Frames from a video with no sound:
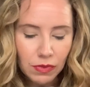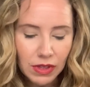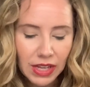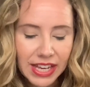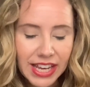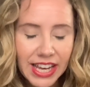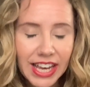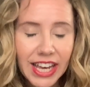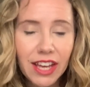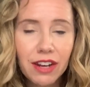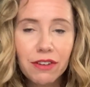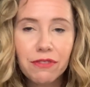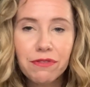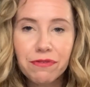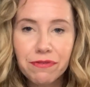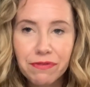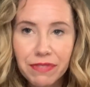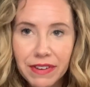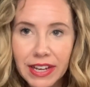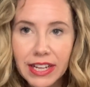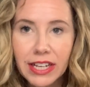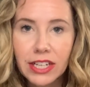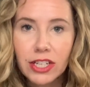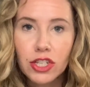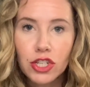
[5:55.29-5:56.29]
It
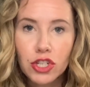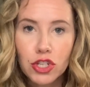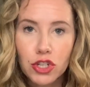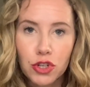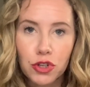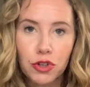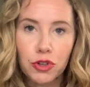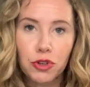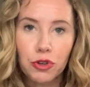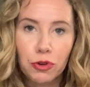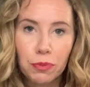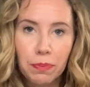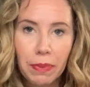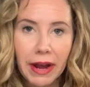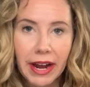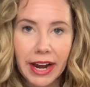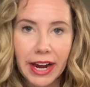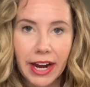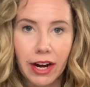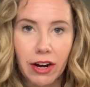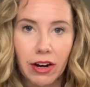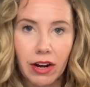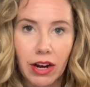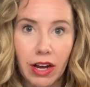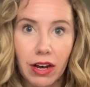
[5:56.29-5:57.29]
fit 2
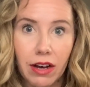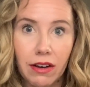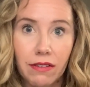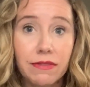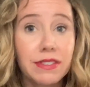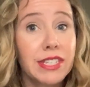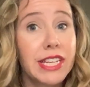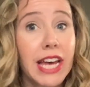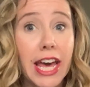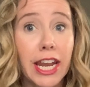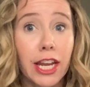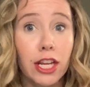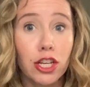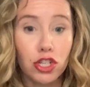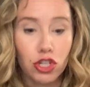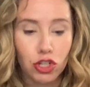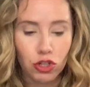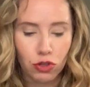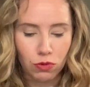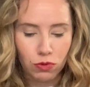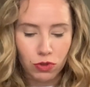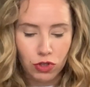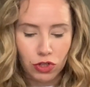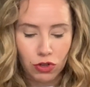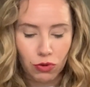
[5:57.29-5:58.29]
pair of tennis
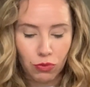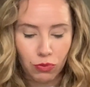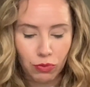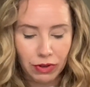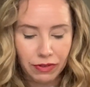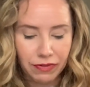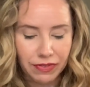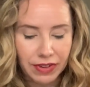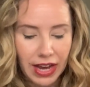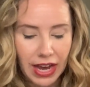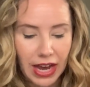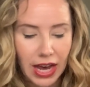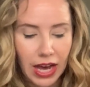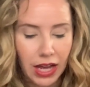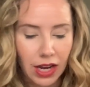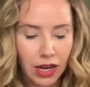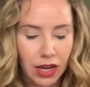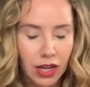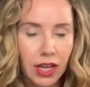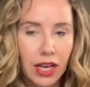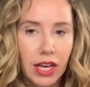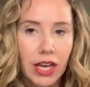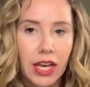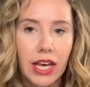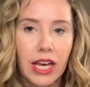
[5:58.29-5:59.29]
shoes. So we've got
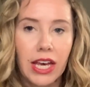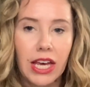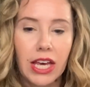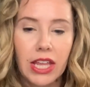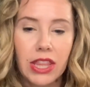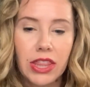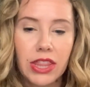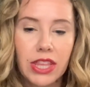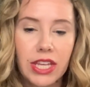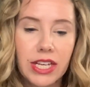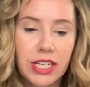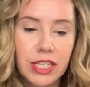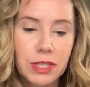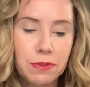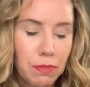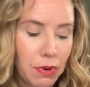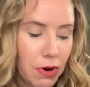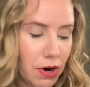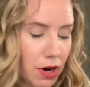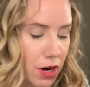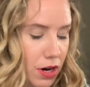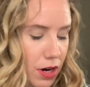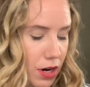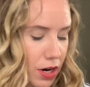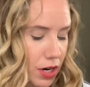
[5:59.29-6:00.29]
in this
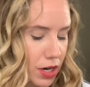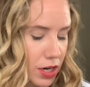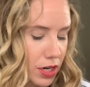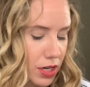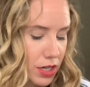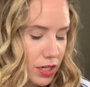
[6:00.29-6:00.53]
part,